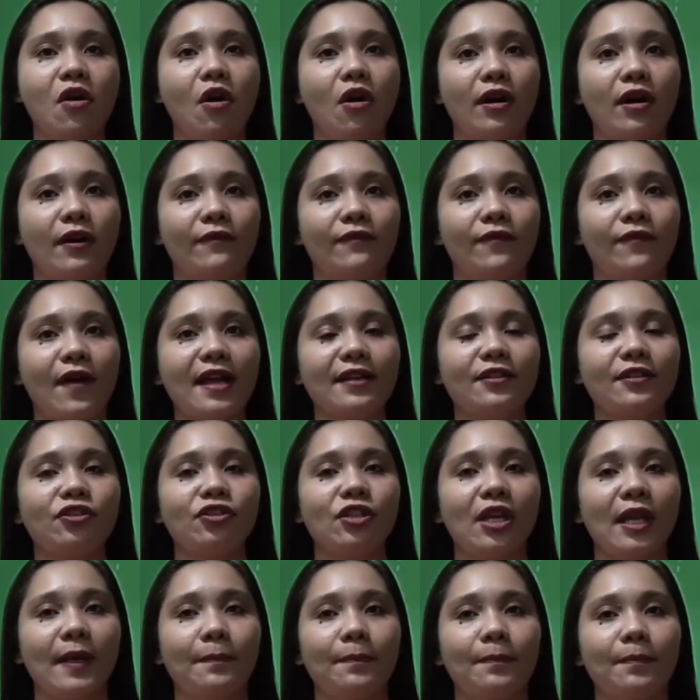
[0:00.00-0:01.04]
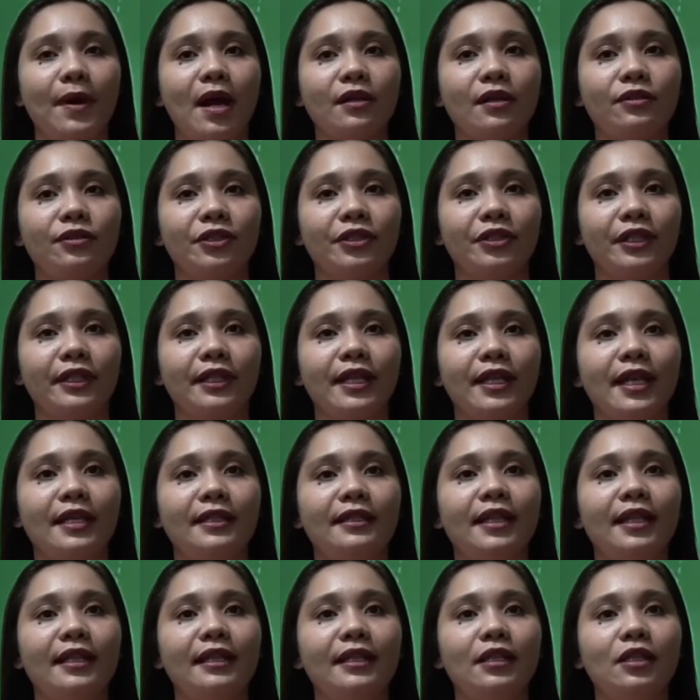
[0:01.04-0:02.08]
or fan-shaped pattern
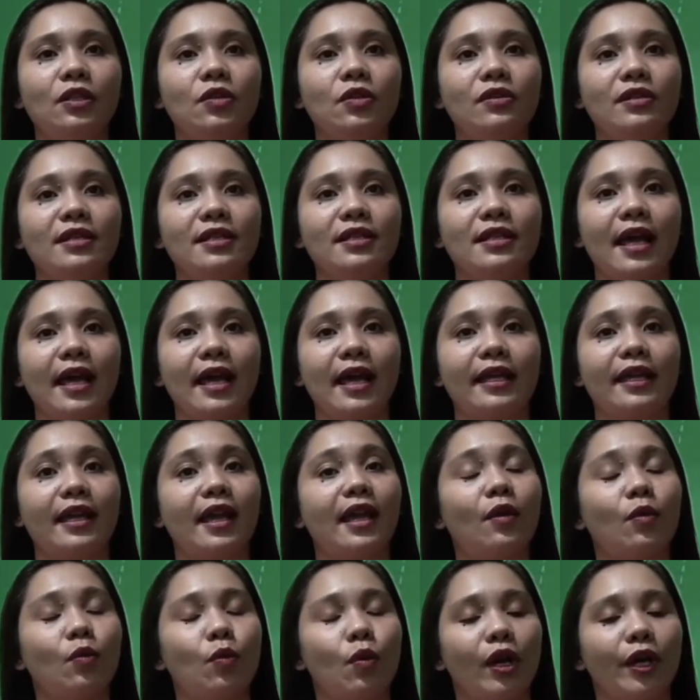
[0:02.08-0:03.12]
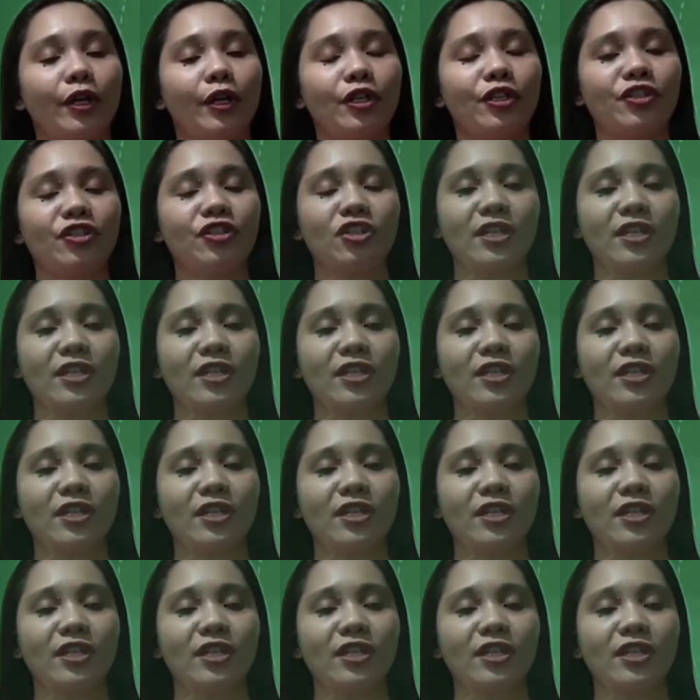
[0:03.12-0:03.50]
that looks like a warrior